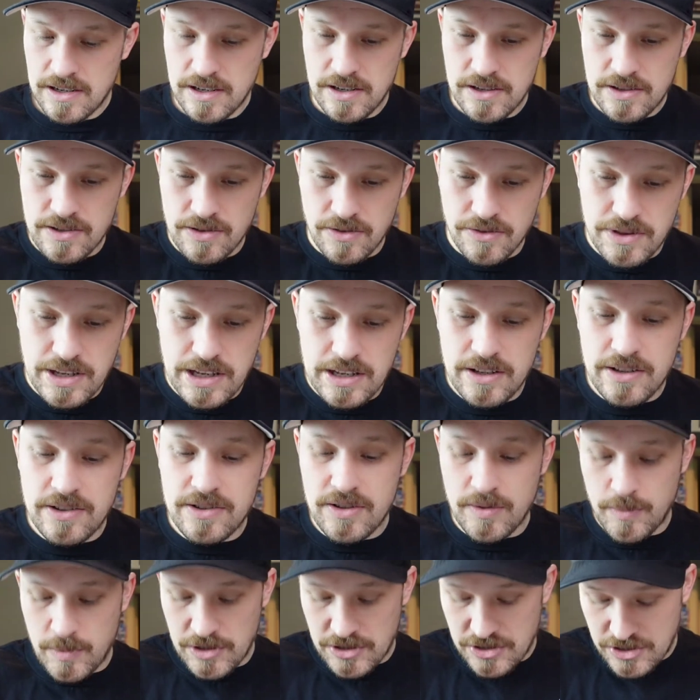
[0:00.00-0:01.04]
So thank you
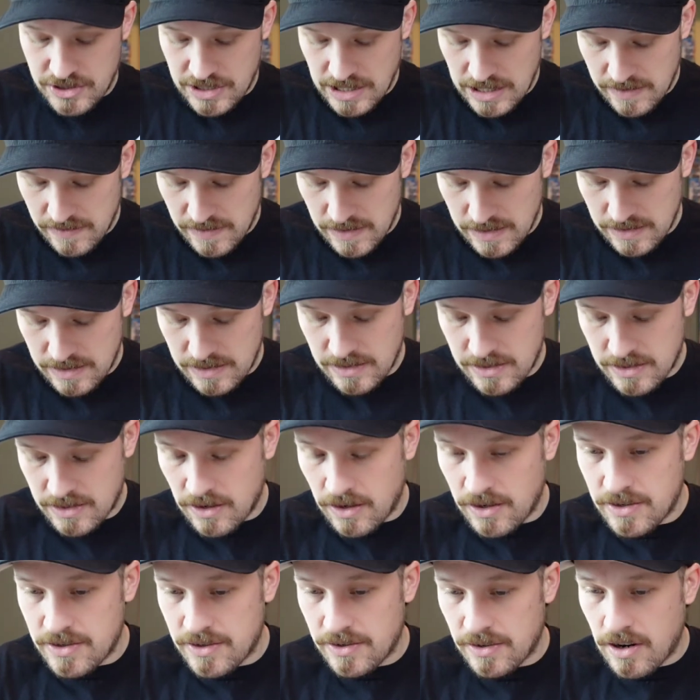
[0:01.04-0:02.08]
so much, David. These
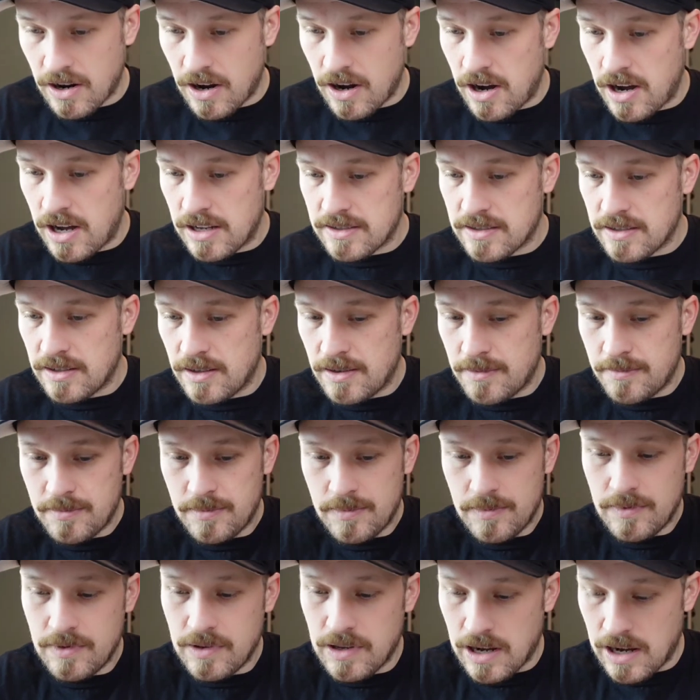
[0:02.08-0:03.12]
cars are awesome.
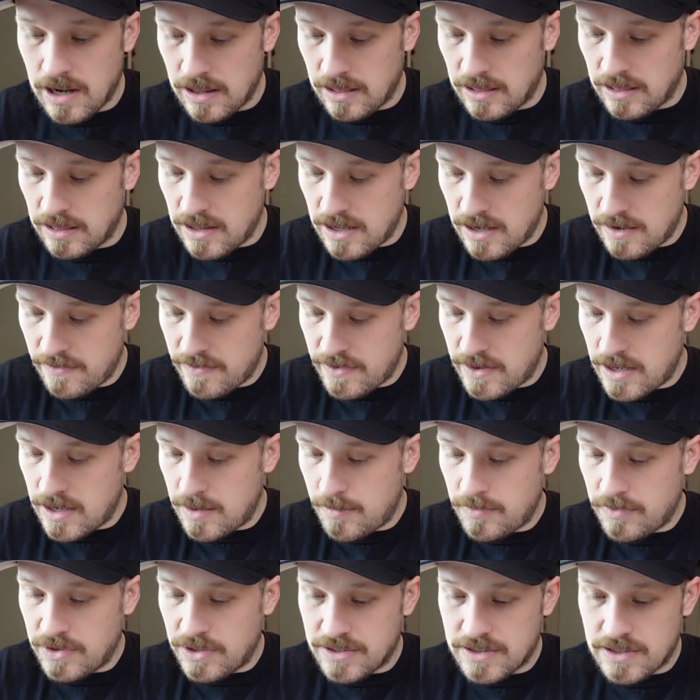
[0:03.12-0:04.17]
I love
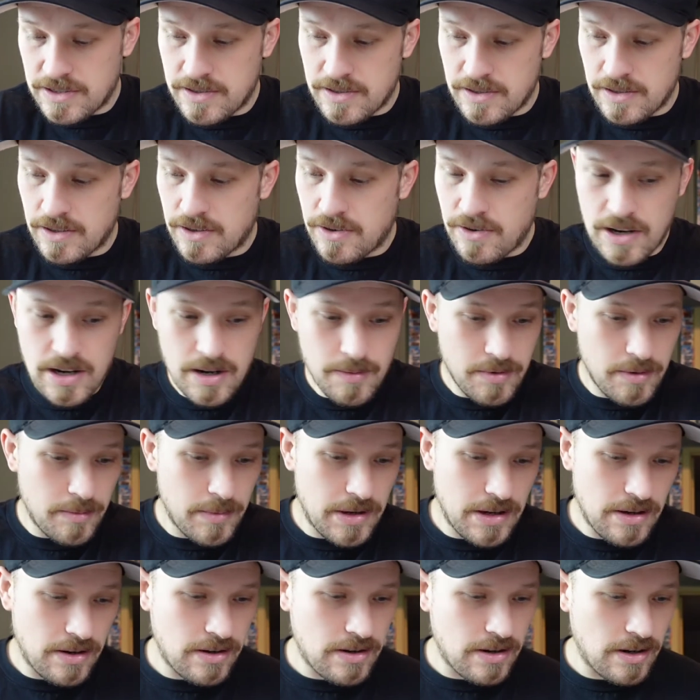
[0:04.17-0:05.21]
them. This is an incredible
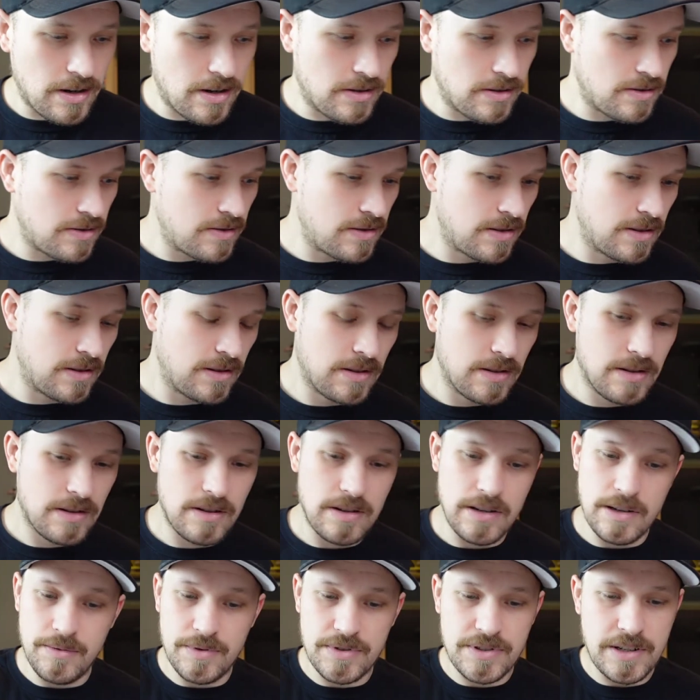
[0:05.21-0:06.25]
mail call.
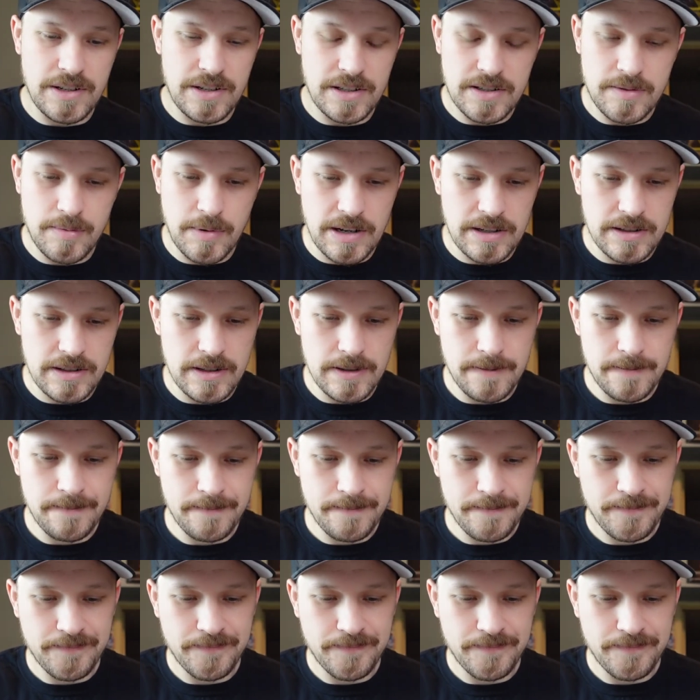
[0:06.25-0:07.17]
It was unexpected.